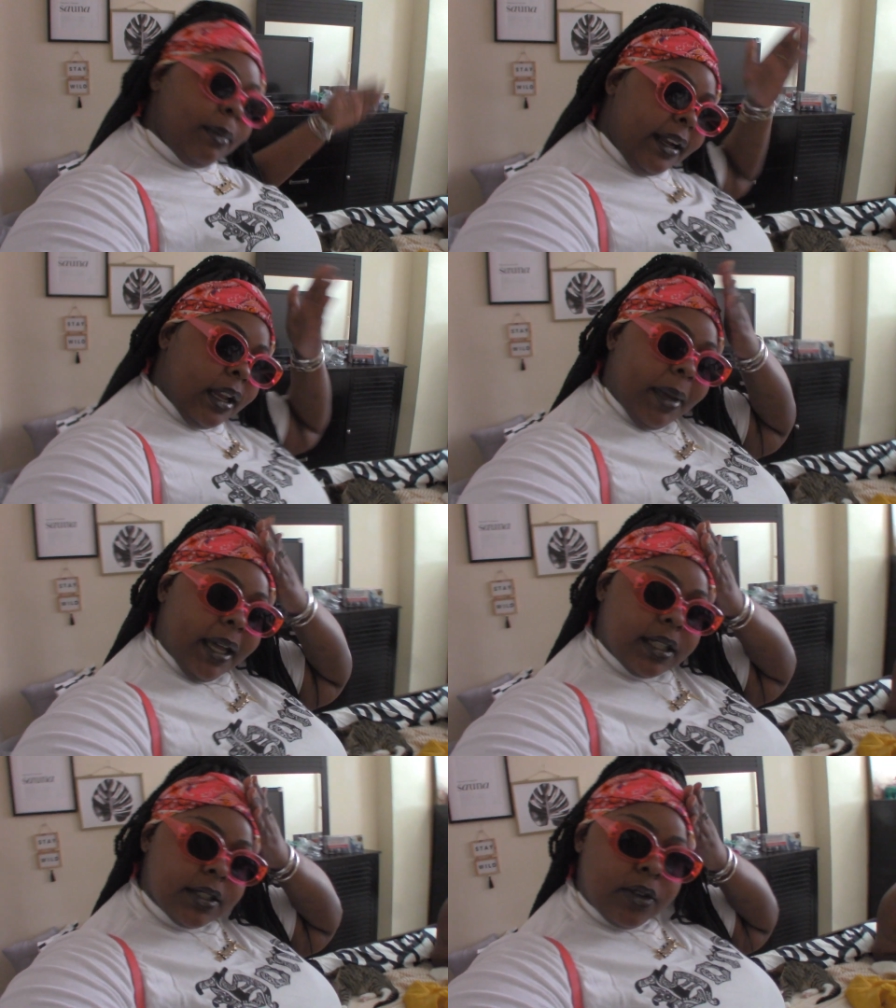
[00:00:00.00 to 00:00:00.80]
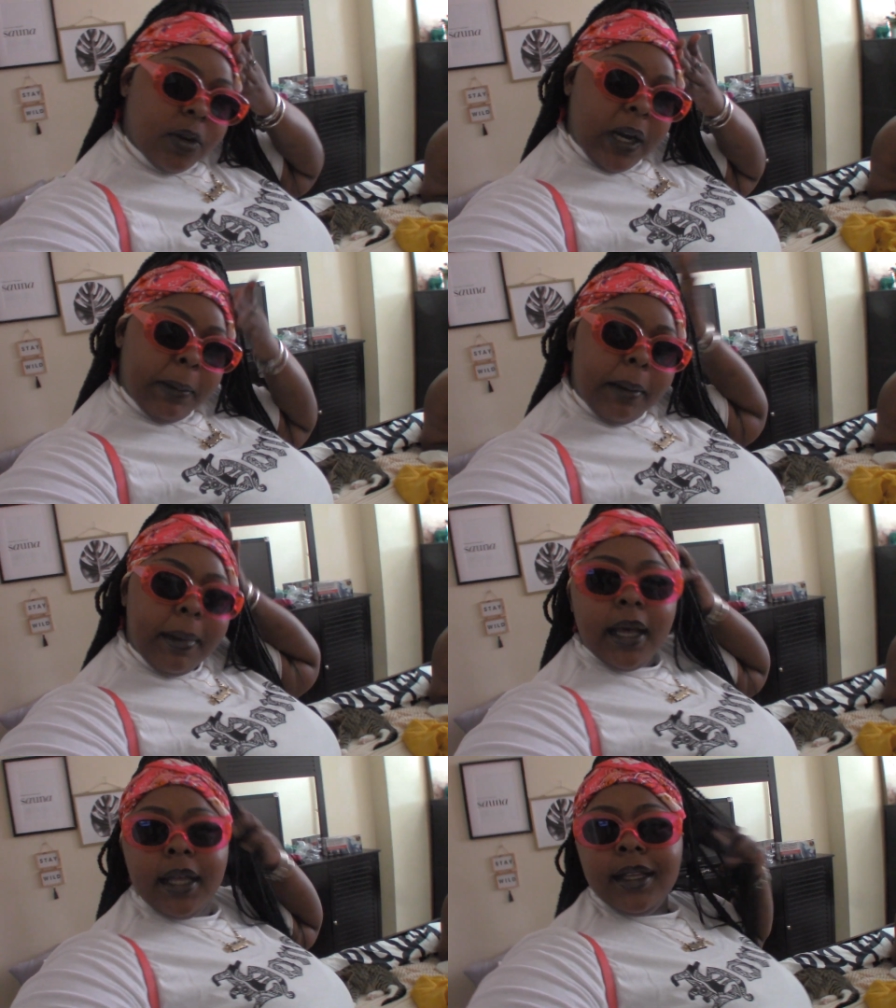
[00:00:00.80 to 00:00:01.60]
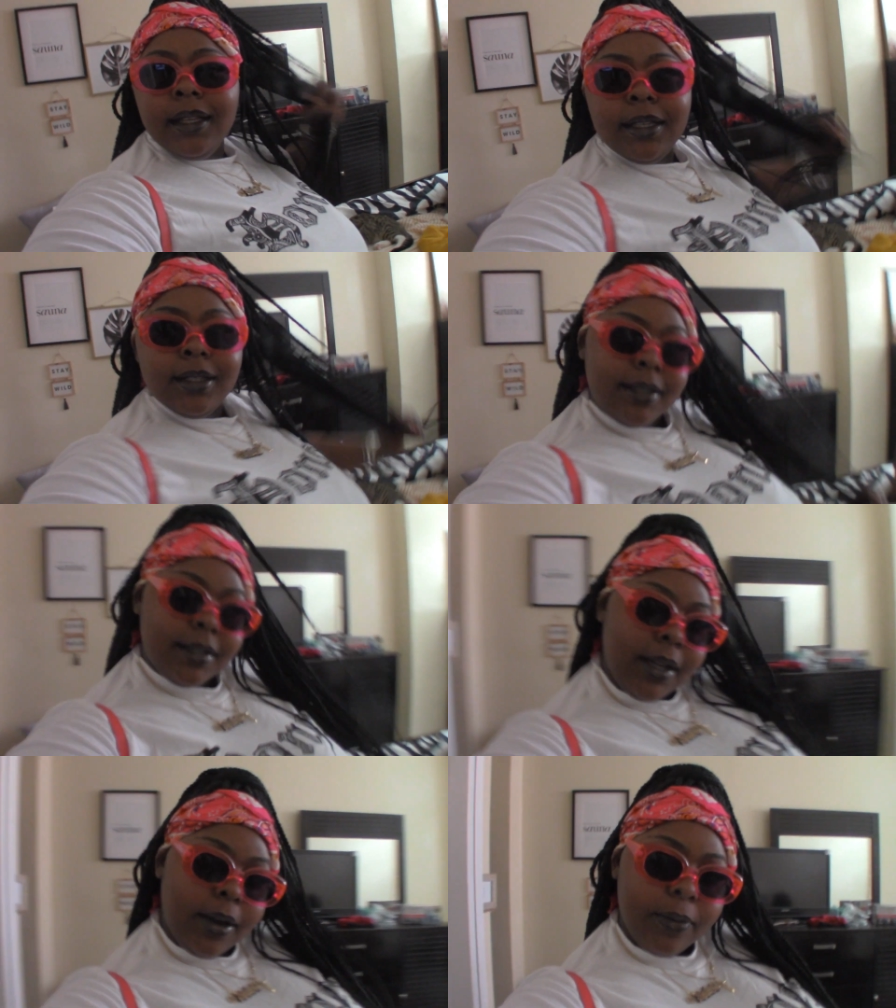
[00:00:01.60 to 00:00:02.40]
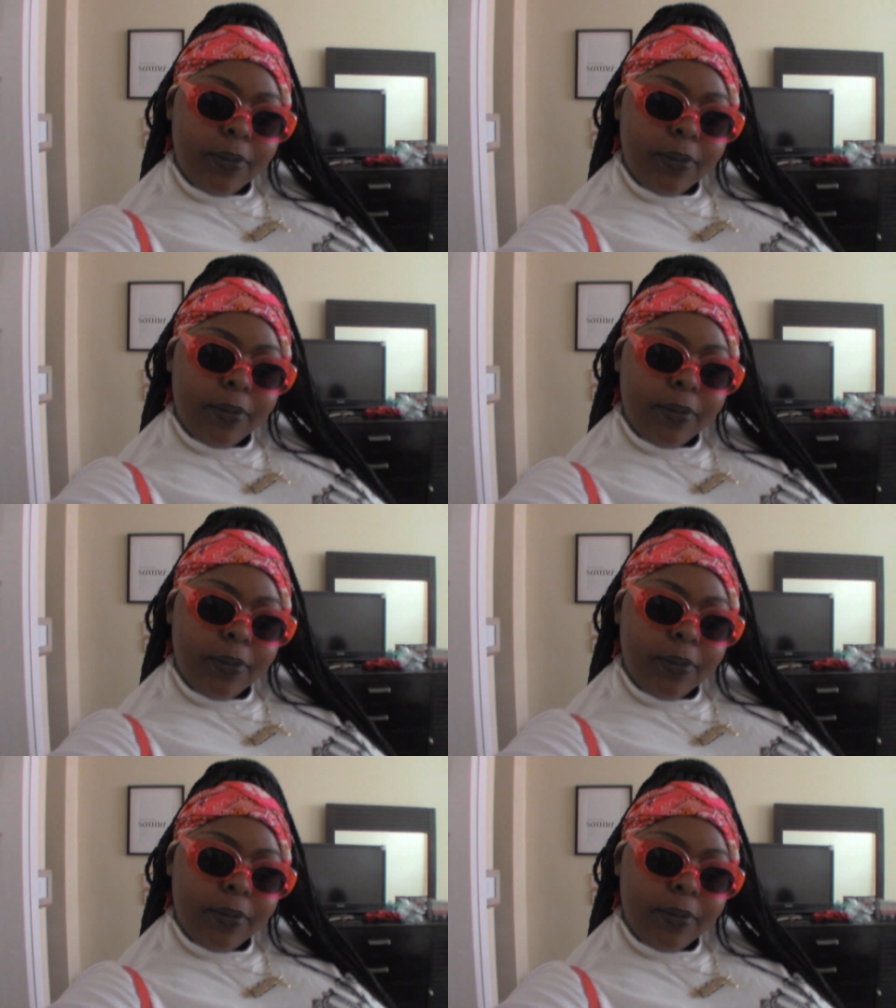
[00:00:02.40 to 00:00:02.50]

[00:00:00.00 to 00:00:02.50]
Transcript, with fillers: laying down my edges, so don't worry about my scarf.